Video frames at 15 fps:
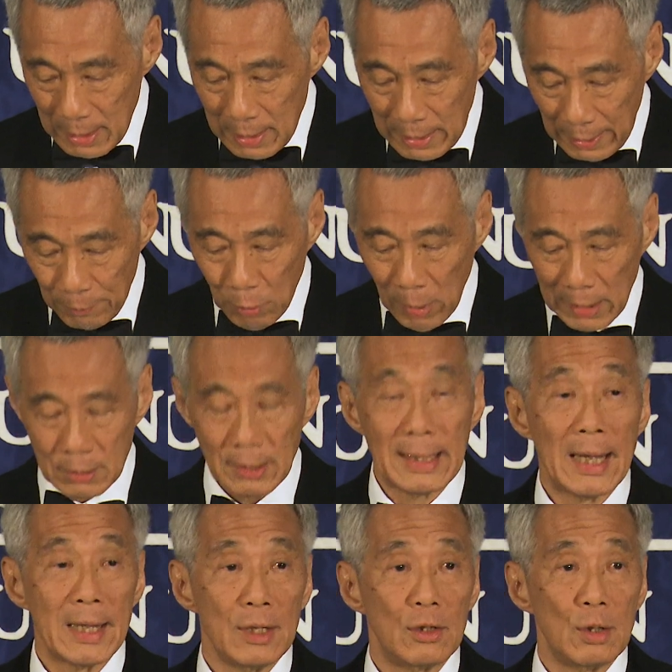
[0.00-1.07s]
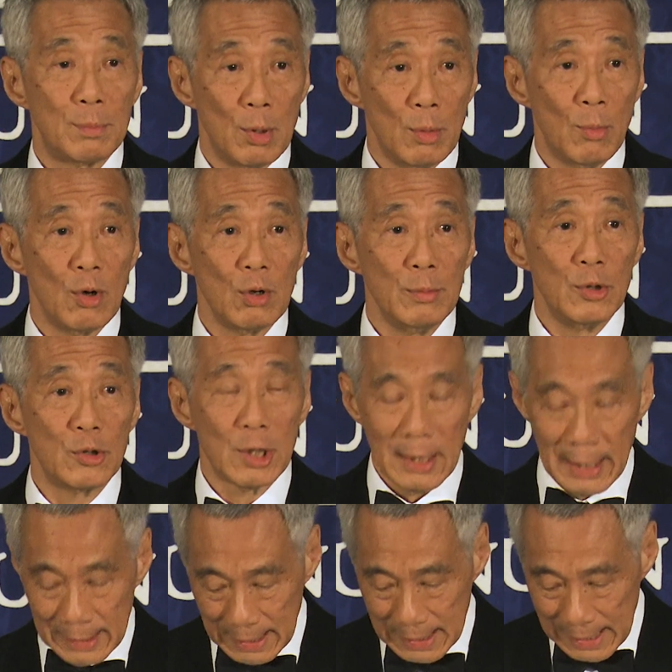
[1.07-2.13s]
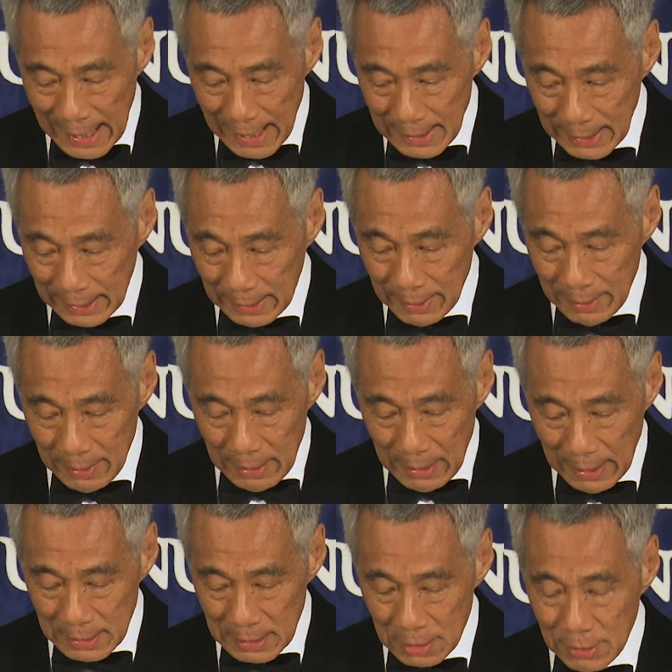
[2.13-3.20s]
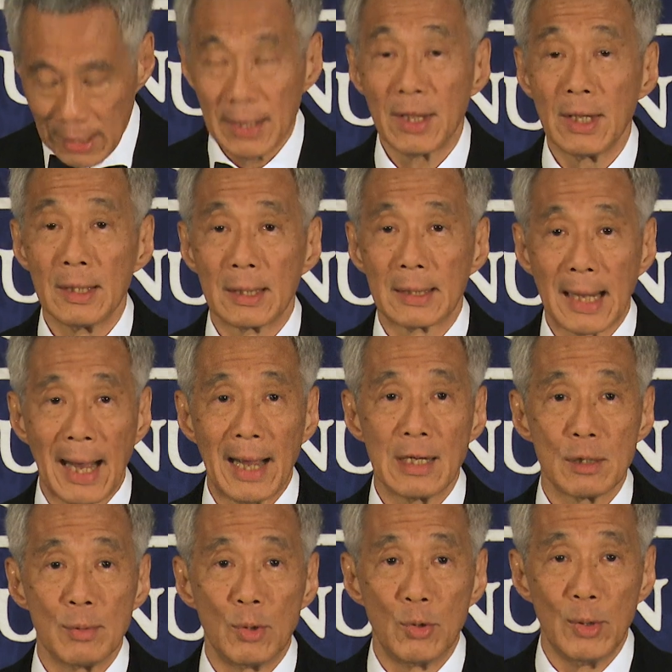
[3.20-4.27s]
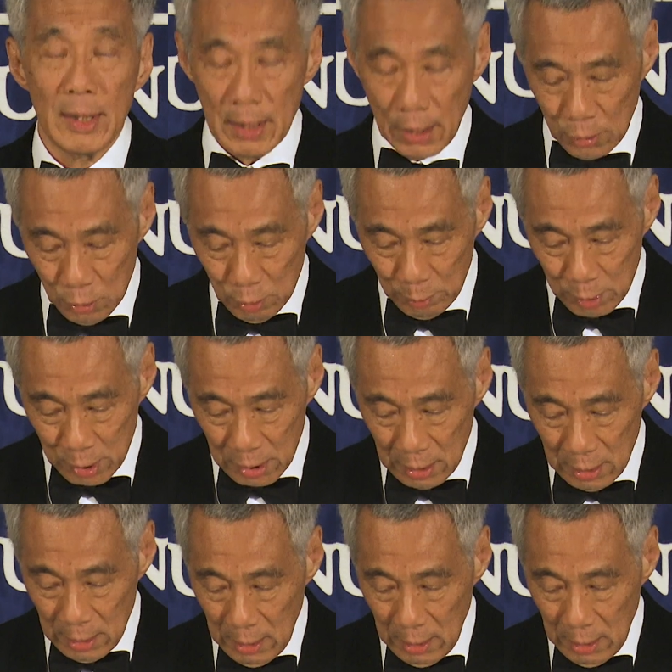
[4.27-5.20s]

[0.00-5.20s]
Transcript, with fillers: They've worked together to promote mutual understanding and strengthen the ties between the groups,